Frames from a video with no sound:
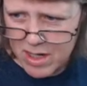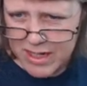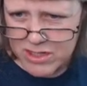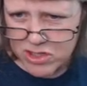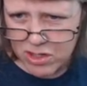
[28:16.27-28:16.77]

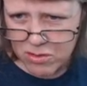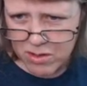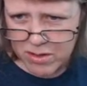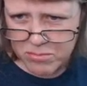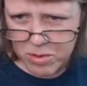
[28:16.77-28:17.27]
in
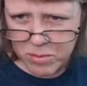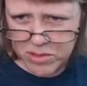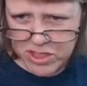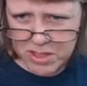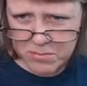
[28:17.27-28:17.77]
general and
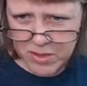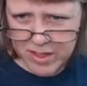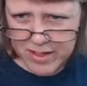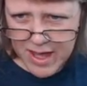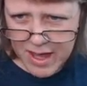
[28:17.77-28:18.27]
proportion,
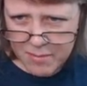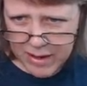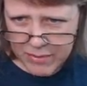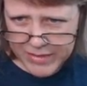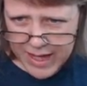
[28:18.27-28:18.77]
but yeah,
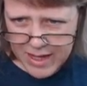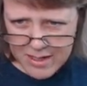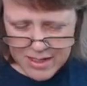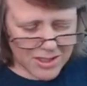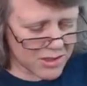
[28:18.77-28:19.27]
about that,
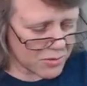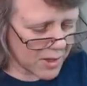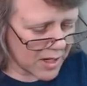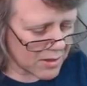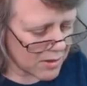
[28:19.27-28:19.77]

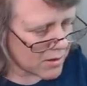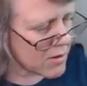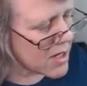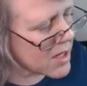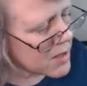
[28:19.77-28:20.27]
28 to
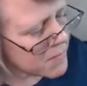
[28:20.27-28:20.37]
30.